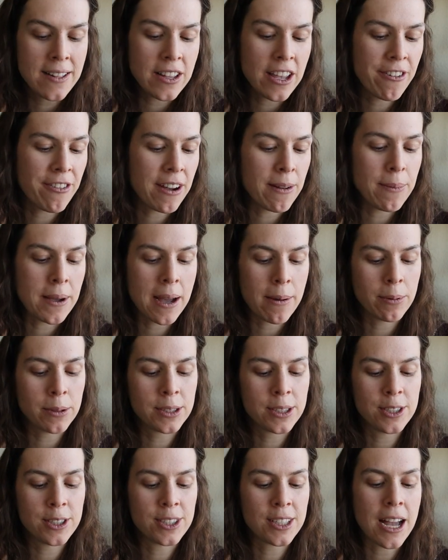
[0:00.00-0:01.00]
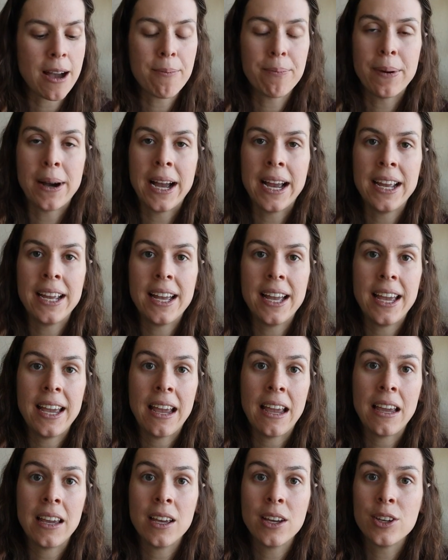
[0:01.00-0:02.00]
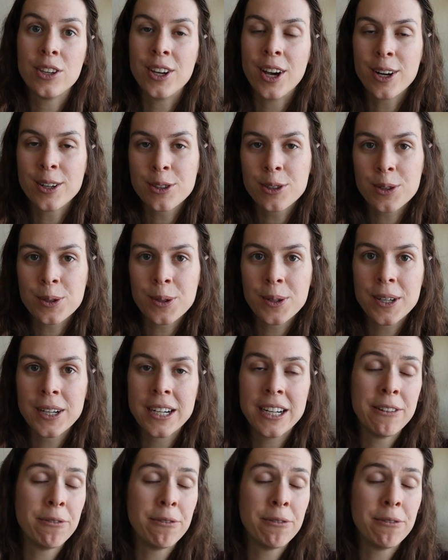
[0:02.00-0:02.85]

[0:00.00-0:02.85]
if I'd be able to stop by a yarn store,